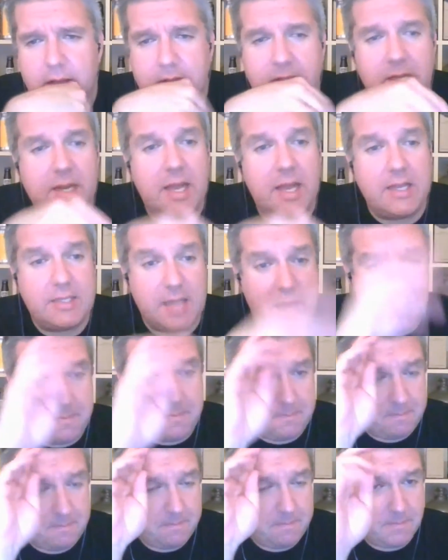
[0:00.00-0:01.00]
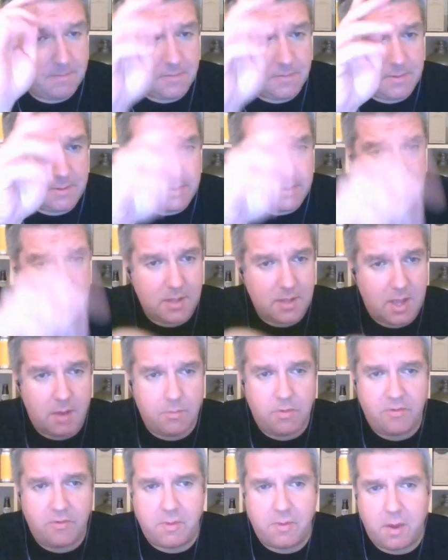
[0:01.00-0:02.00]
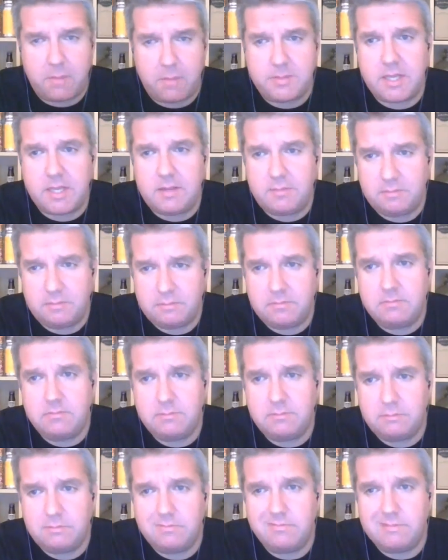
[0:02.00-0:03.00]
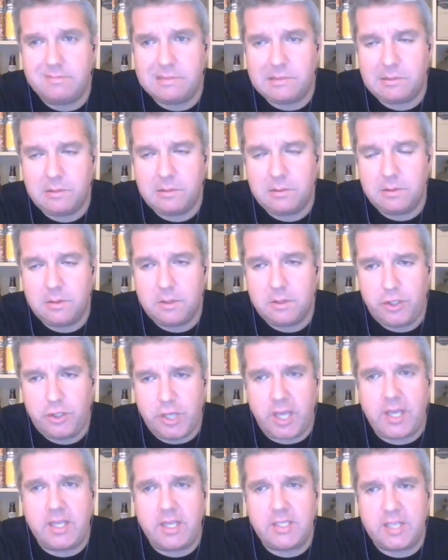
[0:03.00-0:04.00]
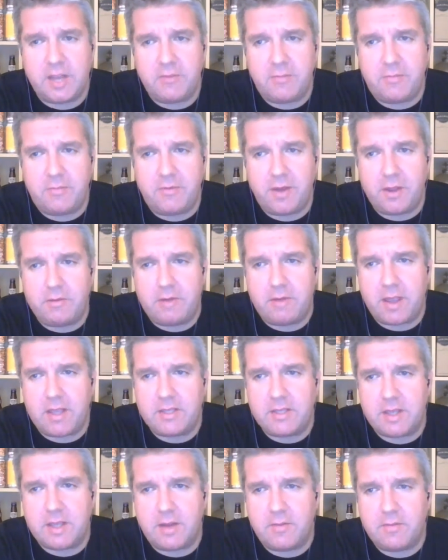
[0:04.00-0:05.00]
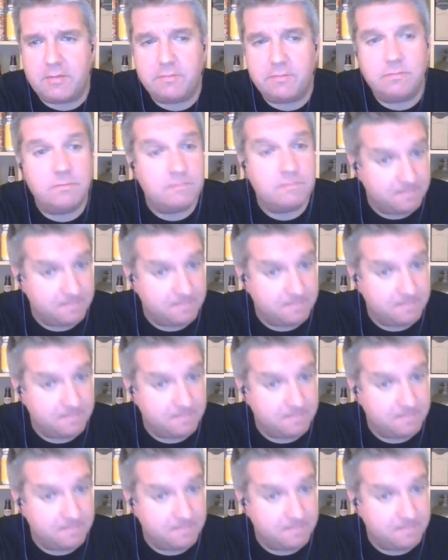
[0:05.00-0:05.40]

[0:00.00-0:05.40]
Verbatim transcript: Until next time, I'm Ruff HopZine. Check yourself before you wreck yourself.